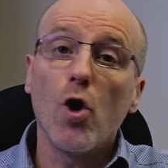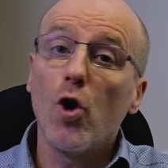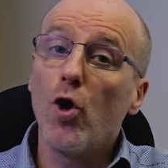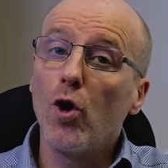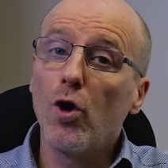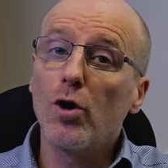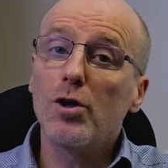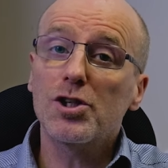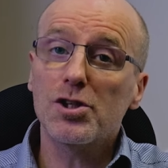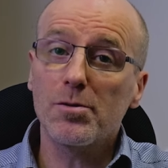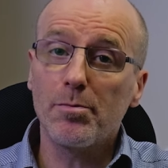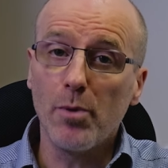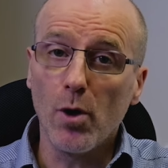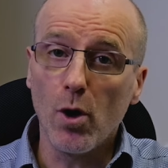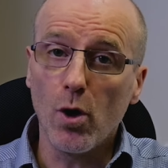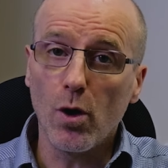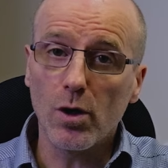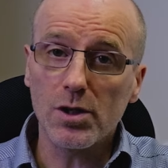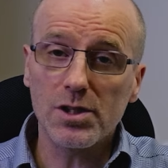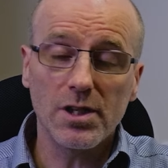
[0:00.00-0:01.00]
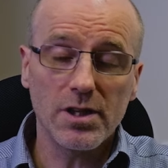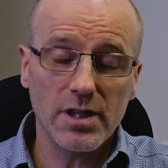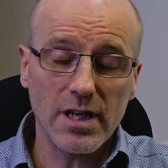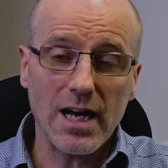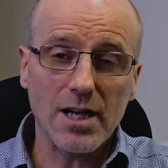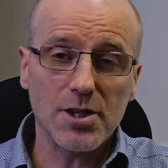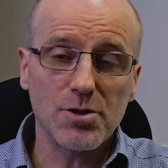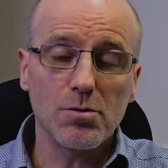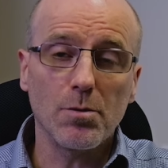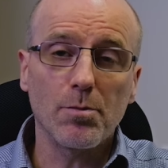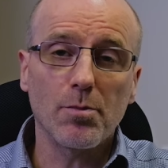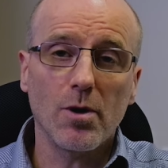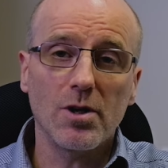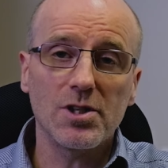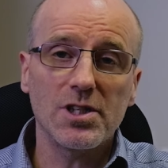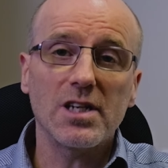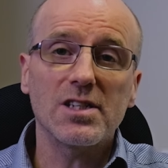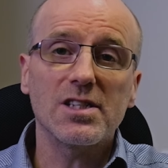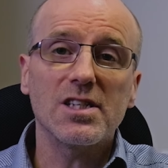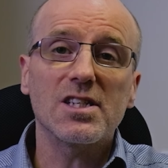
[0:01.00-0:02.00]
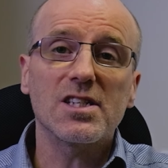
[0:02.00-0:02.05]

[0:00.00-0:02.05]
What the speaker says: or support the actual project